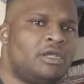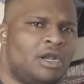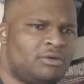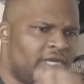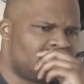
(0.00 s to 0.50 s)

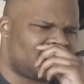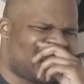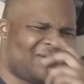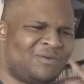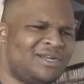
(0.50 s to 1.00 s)
you know, niggas
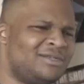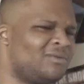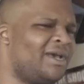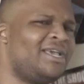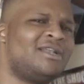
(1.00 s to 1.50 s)
was like, "What
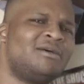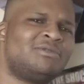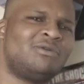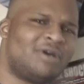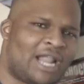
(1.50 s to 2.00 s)
is Wayne up to?"